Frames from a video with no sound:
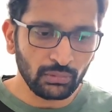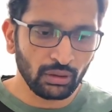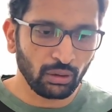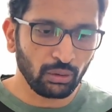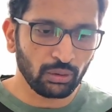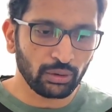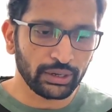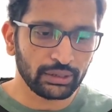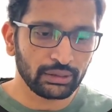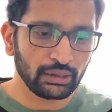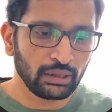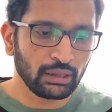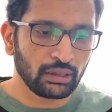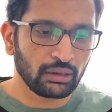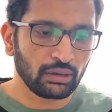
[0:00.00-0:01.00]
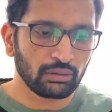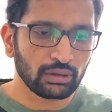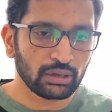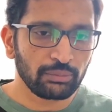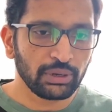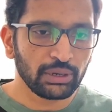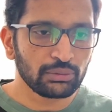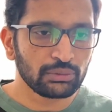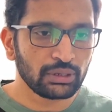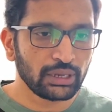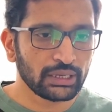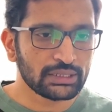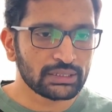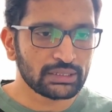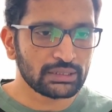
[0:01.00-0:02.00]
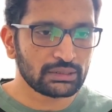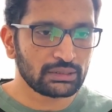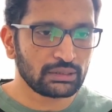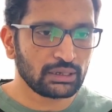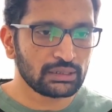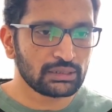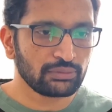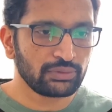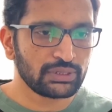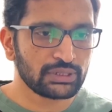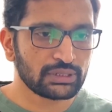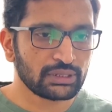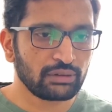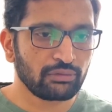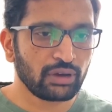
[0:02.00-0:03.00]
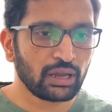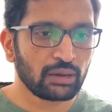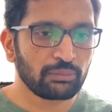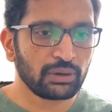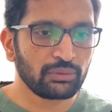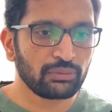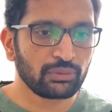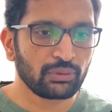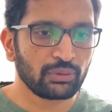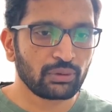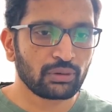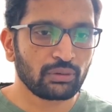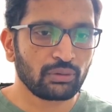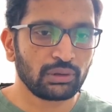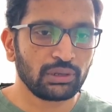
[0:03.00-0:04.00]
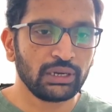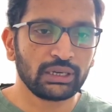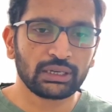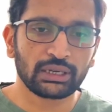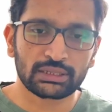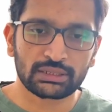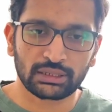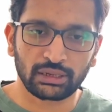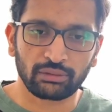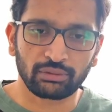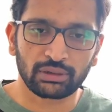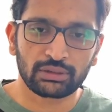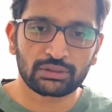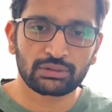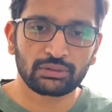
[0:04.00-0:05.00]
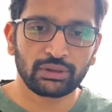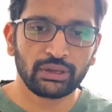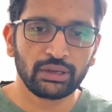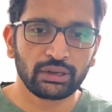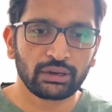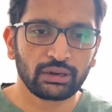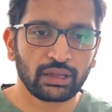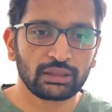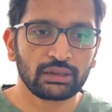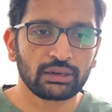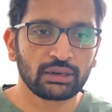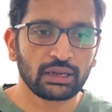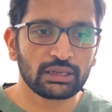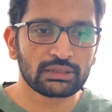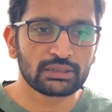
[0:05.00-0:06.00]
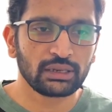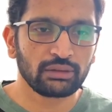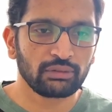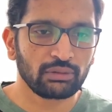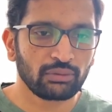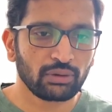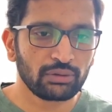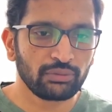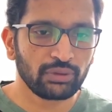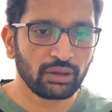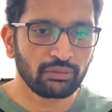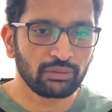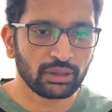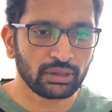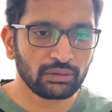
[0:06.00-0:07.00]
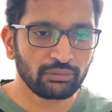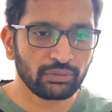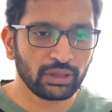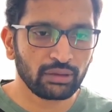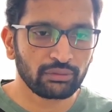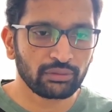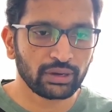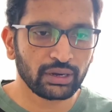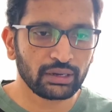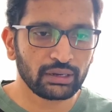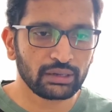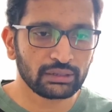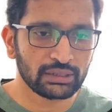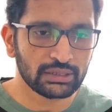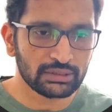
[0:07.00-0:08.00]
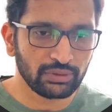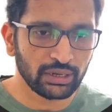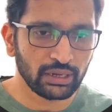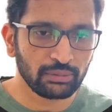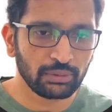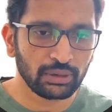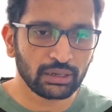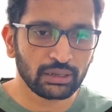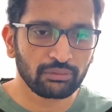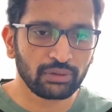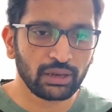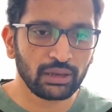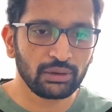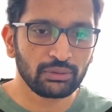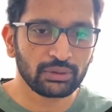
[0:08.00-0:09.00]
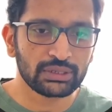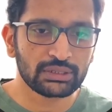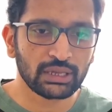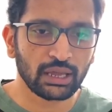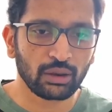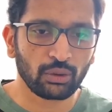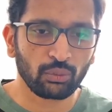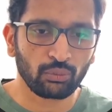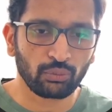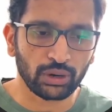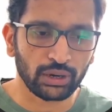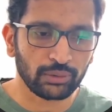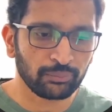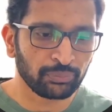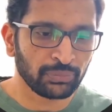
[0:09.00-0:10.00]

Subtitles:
All right. Now coming to the next task, which is environment for only task level. So here at the task level, what we have done, we have created this variable and the value is hello world.